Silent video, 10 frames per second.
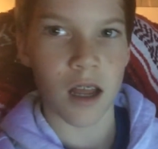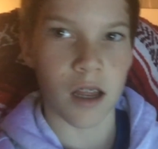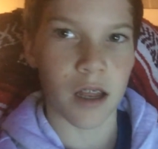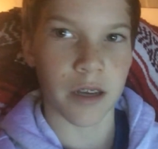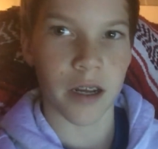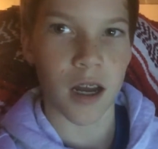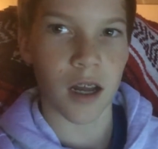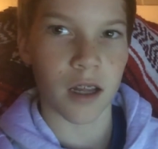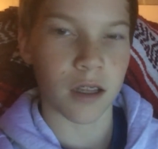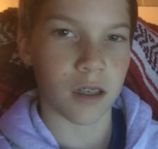And
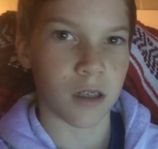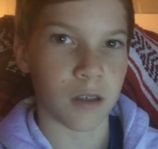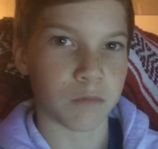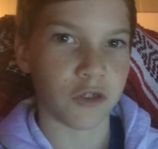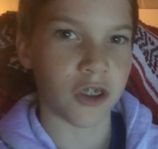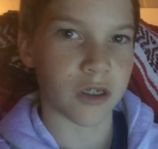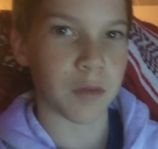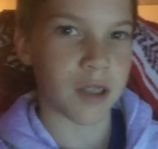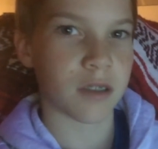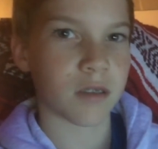I am
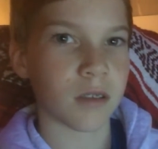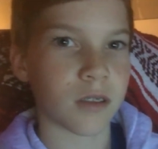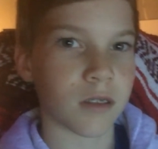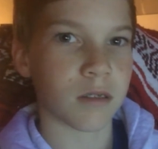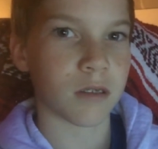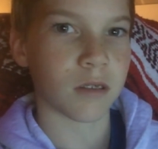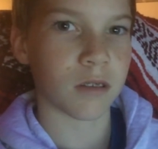just about to start